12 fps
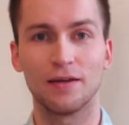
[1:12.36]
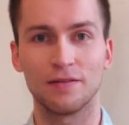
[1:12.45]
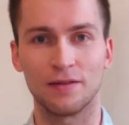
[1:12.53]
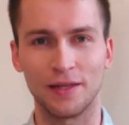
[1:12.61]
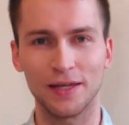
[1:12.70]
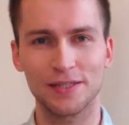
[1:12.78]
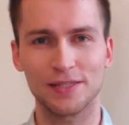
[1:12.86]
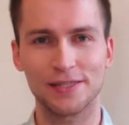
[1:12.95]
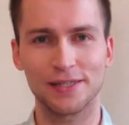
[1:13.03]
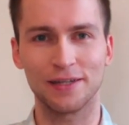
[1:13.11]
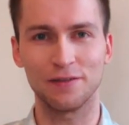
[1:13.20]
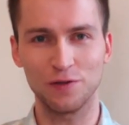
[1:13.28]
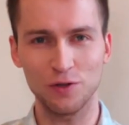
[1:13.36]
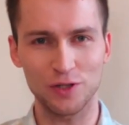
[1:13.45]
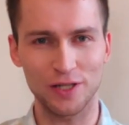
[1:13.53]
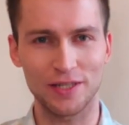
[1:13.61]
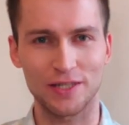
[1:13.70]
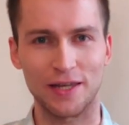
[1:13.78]
The next
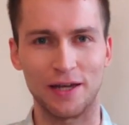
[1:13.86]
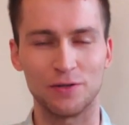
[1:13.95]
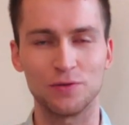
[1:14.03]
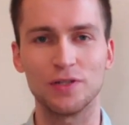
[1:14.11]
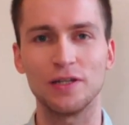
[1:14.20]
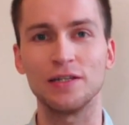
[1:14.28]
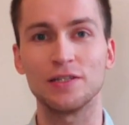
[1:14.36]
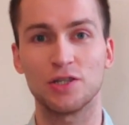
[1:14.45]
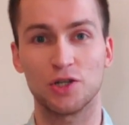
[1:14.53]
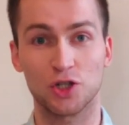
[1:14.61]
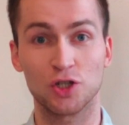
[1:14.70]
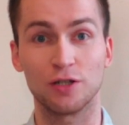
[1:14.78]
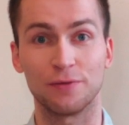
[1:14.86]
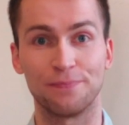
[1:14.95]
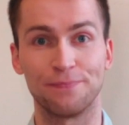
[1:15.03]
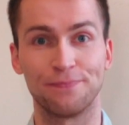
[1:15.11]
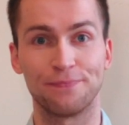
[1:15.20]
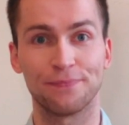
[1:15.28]
confusing sound is sh.
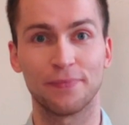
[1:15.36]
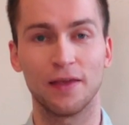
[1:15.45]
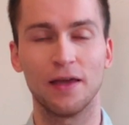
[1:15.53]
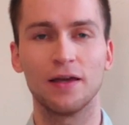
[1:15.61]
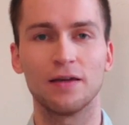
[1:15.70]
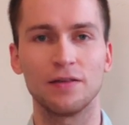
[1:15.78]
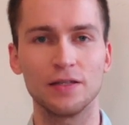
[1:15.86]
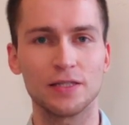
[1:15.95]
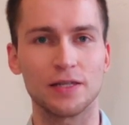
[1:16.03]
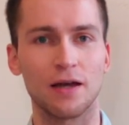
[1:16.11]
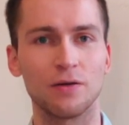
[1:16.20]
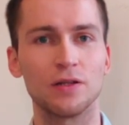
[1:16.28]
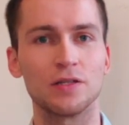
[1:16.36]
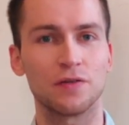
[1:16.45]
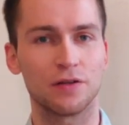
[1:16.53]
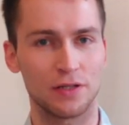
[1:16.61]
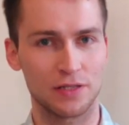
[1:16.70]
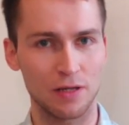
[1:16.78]
This sound is
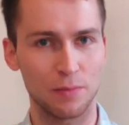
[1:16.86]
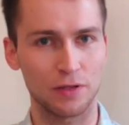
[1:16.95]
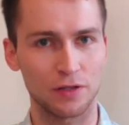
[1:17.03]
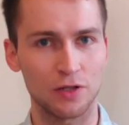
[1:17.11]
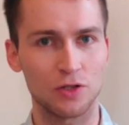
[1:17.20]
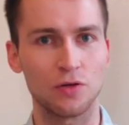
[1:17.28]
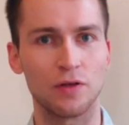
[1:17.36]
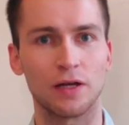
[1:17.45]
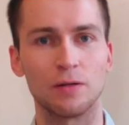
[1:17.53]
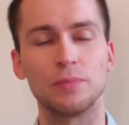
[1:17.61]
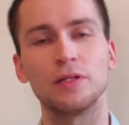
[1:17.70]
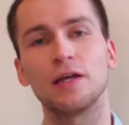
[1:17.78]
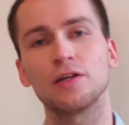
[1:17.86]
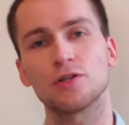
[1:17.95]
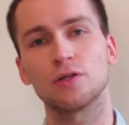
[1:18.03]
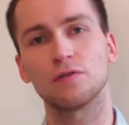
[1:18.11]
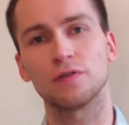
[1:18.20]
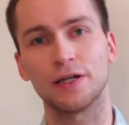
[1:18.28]
very similar to the
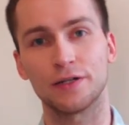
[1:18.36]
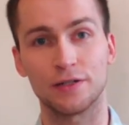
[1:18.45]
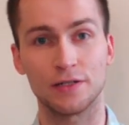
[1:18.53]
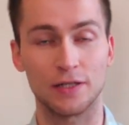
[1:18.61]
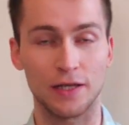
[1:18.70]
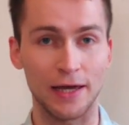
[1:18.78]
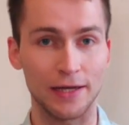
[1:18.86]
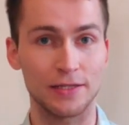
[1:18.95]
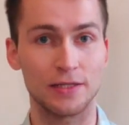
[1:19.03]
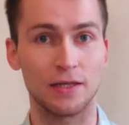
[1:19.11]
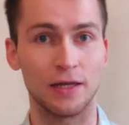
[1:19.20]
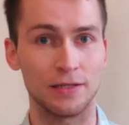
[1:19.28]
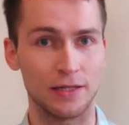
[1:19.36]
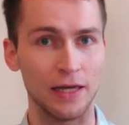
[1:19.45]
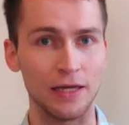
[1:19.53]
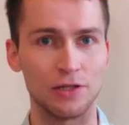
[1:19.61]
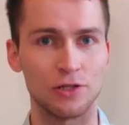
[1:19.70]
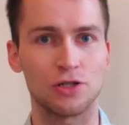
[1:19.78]
combination of letters S and
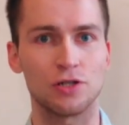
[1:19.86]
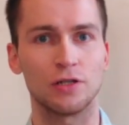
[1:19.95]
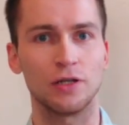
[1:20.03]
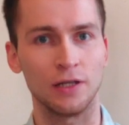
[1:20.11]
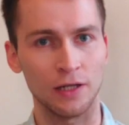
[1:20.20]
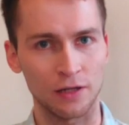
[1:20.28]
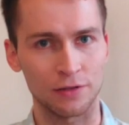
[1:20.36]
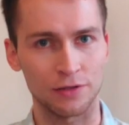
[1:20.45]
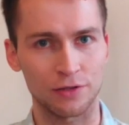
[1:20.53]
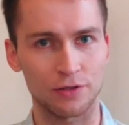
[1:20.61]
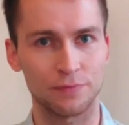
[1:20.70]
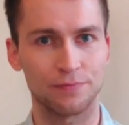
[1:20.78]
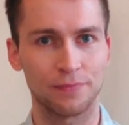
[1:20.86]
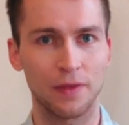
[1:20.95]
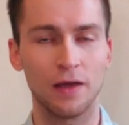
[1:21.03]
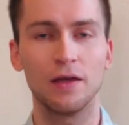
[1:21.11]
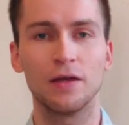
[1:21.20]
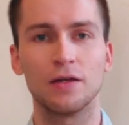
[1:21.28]
H in English.
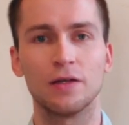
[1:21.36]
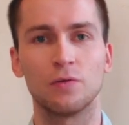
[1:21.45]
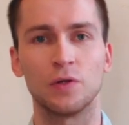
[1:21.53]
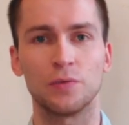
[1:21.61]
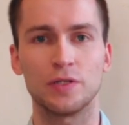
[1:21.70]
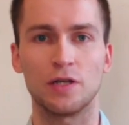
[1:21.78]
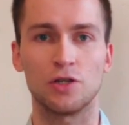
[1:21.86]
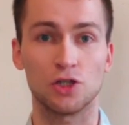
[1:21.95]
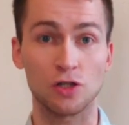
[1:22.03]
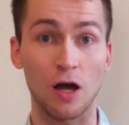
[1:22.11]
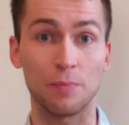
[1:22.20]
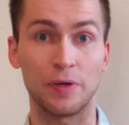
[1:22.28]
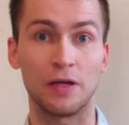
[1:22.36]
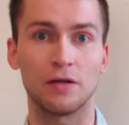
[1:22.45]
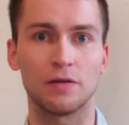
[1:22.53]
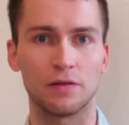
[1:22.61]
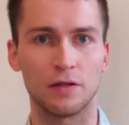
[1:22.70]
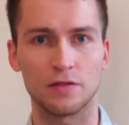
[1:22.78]
When we say
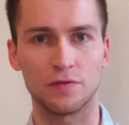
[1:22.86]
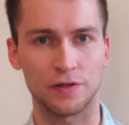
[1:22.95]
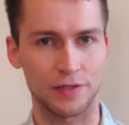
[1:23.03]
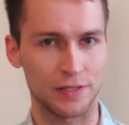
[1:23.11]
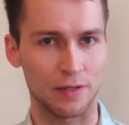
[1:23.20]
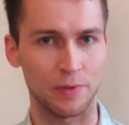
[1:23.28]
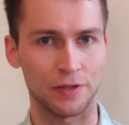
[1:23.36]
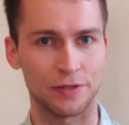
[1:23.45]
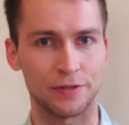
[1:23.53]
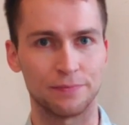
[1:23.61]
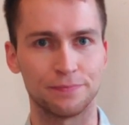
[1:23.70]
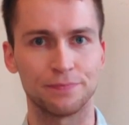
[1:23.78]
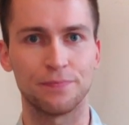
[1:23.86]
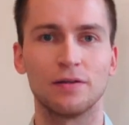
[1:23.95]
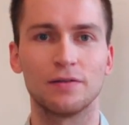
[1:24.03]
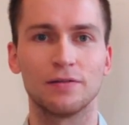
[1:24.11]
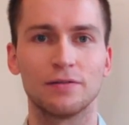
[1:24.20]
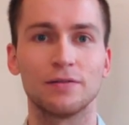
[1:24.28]
shopping, that's very similar.
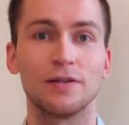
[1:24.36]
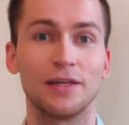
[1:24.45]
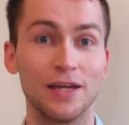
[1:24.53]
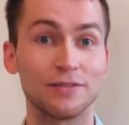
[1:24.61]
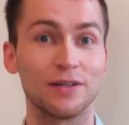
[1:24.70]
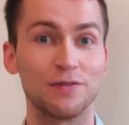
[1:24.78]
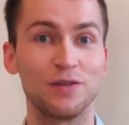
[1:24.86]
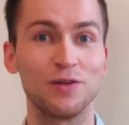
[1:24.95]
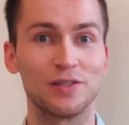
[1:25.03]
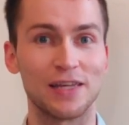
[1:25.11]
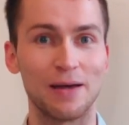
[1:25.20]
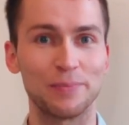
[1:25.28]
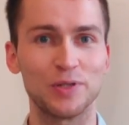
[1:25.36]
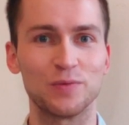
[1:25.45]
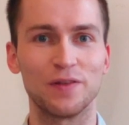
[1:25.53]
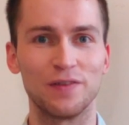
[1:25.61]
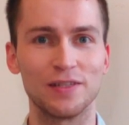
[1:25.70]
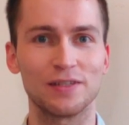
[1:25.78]
Here are a few examples
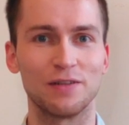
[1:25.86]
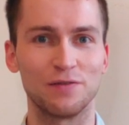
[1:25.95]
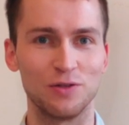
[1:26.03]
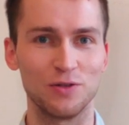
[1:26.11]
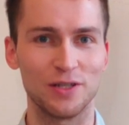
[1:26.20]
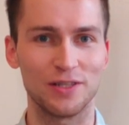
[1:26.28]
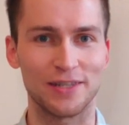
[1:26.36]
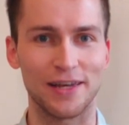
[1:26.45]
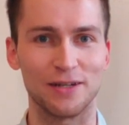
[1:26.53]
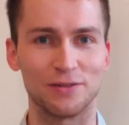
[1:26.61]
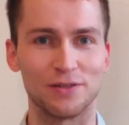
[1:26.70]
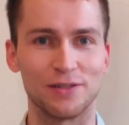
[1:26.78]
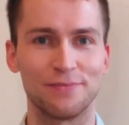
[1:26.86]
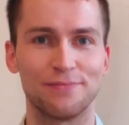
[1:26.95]
with this confusing sound.